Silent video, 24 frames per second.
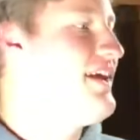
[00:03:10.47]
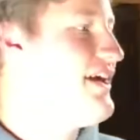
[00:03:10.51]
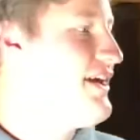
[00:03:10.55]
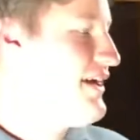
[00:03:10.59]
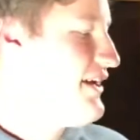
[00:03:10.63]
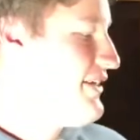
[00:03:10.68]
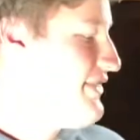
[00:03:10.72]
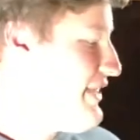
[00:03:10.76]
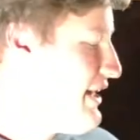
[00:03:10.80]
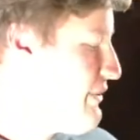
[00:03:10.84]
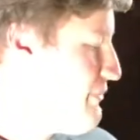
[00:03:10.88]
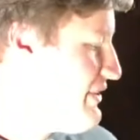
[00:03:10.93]

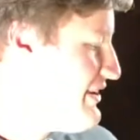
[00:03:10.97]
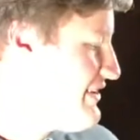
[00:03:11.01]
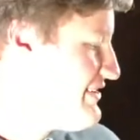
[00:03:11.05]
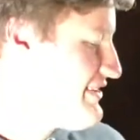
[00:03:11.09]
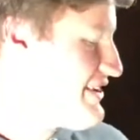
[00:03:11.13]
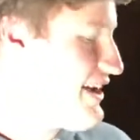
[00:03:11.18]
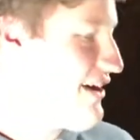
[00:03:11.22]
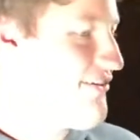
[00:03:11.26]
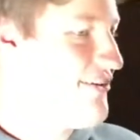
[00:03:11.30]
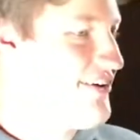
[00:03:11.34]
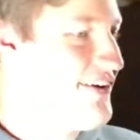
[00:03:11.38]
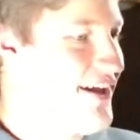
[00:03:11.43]
then we
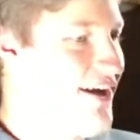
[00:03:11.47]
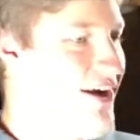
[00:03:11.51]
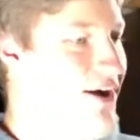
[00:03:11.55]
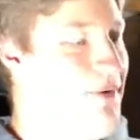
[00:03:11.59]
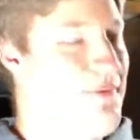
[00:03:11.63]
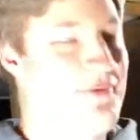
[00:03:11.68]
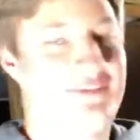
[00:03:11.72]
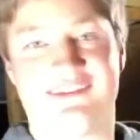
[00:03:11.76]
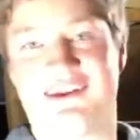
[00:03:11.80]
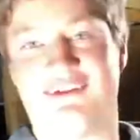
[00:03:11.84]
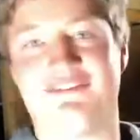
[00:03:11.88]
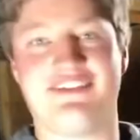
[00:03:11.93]
discovered
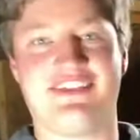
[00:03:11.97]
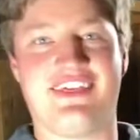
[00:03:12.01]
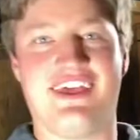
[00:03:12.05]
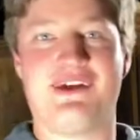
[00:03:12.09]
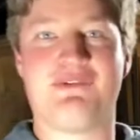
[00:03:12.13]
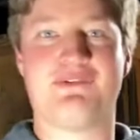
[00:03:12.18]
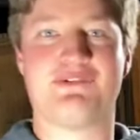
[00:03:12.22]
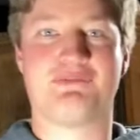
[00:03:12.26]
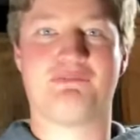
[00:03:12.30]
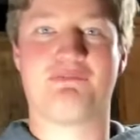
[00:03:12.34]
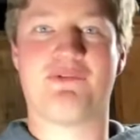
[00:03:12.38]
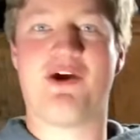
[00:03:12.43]
almost everything
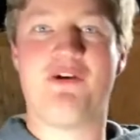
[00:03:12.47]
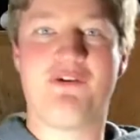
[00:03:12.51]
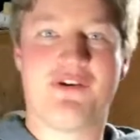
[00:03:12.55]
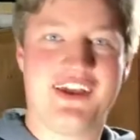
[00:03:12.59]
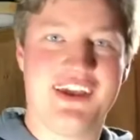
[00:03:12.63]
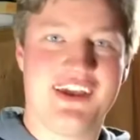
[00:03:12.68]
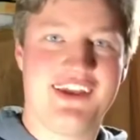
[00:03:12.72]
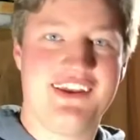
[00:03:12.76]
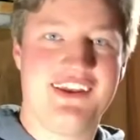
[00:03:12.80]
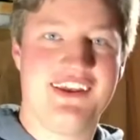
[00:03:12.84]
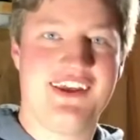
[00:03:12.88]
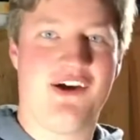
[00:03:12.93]
was
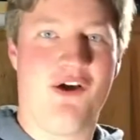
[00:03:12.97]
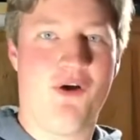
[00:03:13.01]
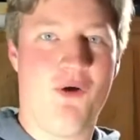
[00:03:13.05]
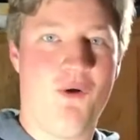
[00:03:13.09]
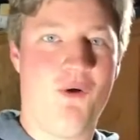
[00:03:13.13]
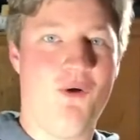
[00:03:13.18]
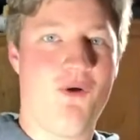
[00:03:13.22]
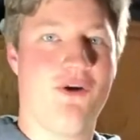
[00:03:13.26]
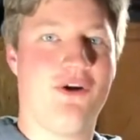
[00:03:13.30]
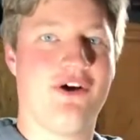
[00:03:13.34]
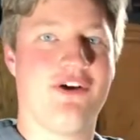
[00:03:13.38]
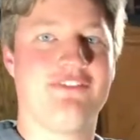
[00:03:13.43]
broken
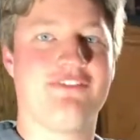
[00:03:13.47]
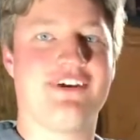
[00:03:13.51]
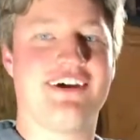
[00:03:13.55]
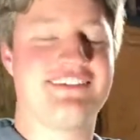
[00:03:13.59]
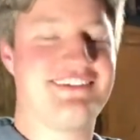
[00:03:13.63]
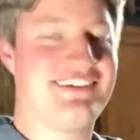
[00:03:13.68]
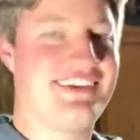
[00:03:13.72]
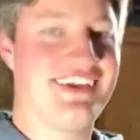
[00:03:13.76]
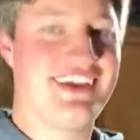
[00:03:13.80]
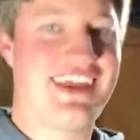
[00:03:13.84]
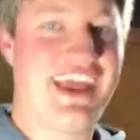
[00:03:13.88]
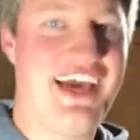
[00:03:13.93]
or
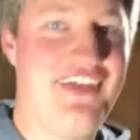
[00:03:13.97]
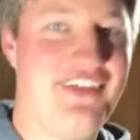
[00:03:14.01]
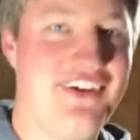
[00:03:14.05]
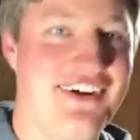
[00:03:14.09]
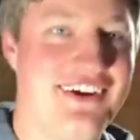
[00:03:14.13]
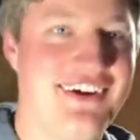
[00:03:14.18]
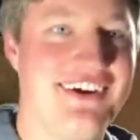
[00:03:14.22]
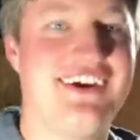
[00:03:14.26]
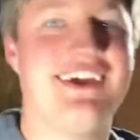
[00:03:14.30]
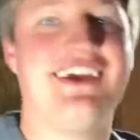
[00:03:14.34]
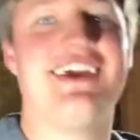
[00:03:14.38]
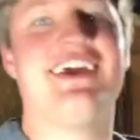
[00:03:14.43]
rusted
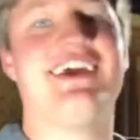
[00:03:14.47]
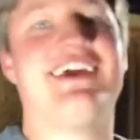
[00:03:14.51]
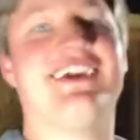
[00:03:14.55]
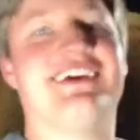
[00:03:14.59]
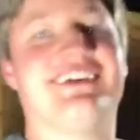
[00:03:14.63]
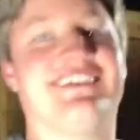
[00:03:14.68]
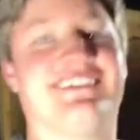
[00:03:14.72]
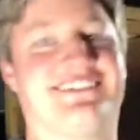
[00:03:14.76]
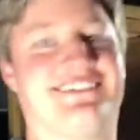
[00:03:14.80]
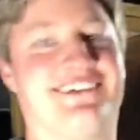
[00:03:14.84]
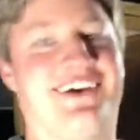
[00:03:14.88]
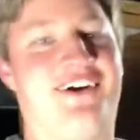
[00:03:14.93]
together.
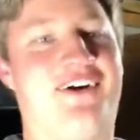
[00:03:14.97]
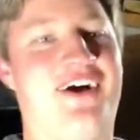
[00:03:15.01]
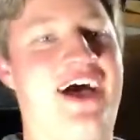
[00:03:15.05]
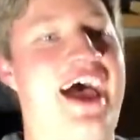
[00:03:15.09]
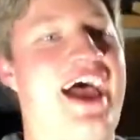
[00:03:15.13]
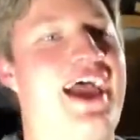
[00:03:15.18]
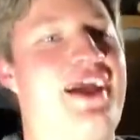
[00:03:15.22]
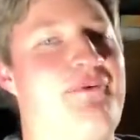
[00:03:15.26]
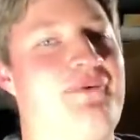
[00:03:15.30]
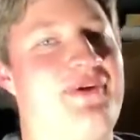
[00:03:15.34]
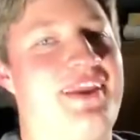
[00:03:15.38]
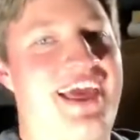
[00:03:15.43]
So
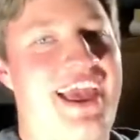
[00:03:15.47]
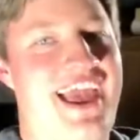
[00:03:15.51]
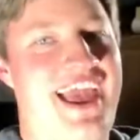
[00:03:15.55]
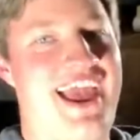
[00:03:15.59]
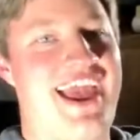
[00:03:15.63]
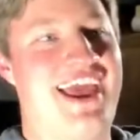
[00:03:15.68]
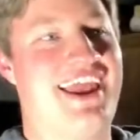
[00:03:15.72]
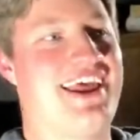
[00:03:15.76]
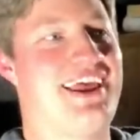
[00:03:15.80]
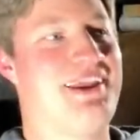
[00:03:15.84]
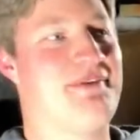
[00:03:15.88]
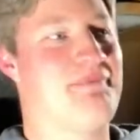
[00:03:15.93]
I went
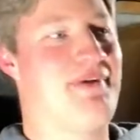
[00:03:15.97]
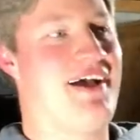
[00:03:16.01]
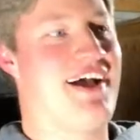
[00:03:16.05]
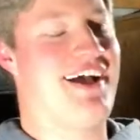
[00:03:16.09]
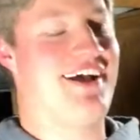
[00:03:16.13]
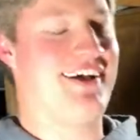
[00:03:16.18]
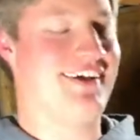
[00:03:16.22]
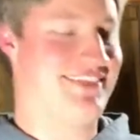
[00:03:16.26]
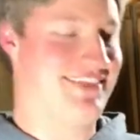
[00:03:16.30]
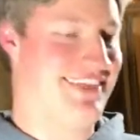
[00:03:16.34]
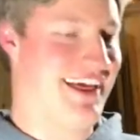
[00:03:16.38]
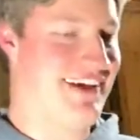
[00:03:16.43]
ahead and bought
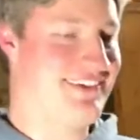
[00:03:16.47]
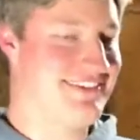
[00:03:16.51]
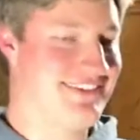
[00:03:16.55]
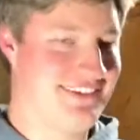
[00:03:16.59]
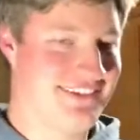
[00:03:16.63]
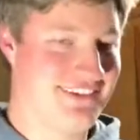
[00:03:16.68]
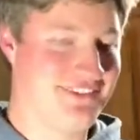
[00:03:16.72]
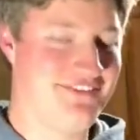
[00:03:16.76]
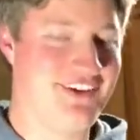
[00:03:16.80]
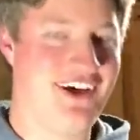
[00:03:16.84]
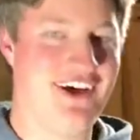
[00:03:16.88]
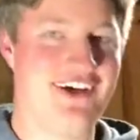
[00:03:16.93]
thousands
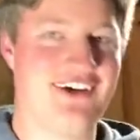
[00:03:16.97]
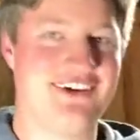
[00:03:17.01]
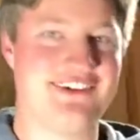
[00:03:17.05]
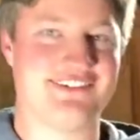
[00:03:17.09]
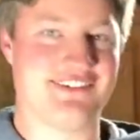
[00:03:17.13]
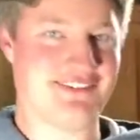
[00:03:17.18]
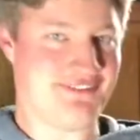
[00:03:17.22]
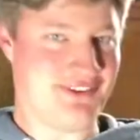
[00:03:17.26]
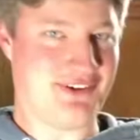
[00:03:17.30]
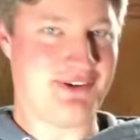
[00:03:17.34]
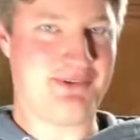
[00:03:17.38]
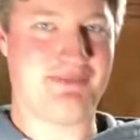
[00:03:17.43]
of dollars
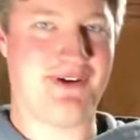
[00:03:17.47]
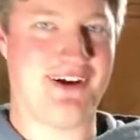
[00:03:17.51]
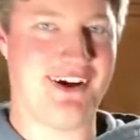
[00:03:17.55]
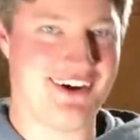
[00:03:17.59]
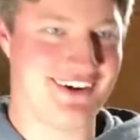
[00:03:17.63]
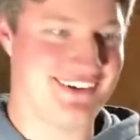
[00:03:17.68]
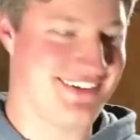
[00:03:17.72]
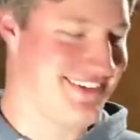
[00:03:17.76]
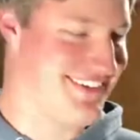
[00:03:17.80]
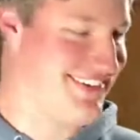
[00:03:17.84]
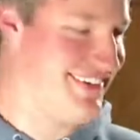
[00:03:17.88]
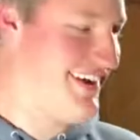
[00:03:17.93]
of new
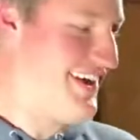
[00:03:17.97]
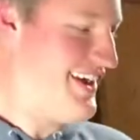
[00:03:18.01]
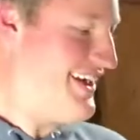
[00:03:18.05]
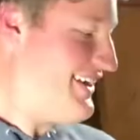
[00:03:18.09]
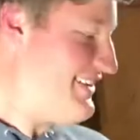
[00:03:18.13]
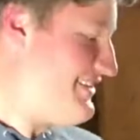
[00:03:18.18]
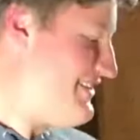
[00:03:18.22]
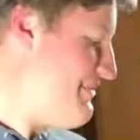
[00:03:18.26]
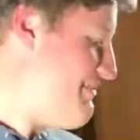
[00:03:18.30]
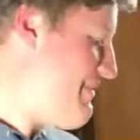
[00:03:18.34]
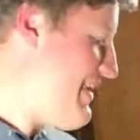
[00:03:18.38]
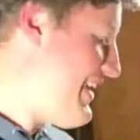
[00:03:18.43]
parts
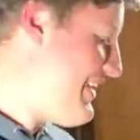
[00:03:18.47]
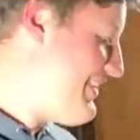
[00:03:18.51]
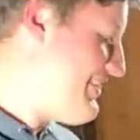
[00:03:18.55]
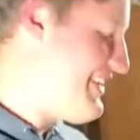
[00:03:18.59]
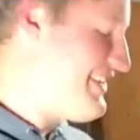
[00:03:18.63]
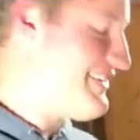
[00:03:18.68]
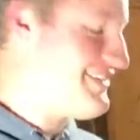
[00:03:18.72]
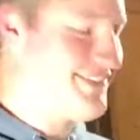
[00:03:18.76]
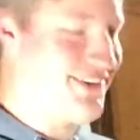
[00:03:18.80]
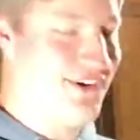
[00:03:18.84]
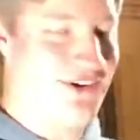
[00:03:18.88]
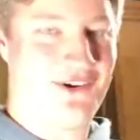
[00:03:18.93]
to make
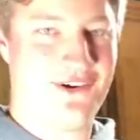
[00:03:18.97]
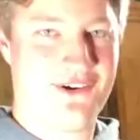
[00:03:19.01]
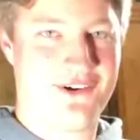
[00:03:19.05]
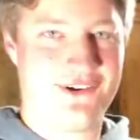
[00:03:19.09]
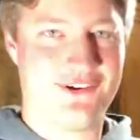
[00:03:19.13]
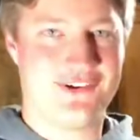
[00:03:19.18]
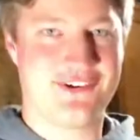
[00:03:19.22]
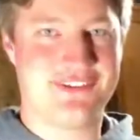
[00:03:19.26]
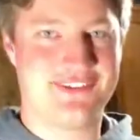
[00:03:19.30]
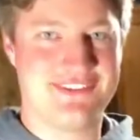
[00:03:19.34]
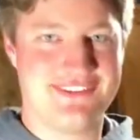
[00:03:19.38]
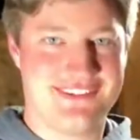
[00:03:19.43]
this
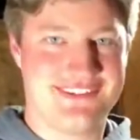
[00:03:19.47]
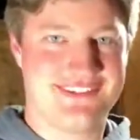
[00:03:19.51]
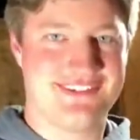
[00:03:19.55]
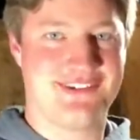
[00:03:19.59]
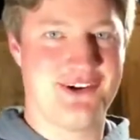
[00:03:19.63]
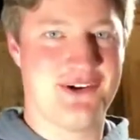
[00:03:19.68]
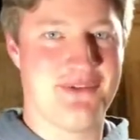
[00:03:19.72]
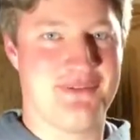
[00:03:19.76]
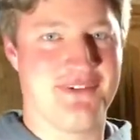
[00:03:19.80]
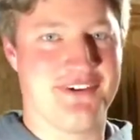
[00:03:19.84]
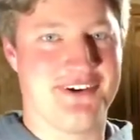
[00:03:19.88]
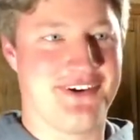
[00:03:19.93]
old
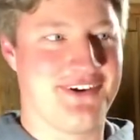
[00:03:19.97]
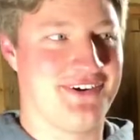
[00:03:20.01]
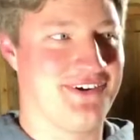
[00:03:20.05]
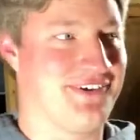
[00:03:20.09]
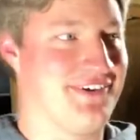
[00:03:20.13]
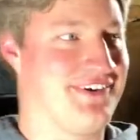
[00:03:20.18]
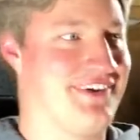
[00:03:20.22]
Subaru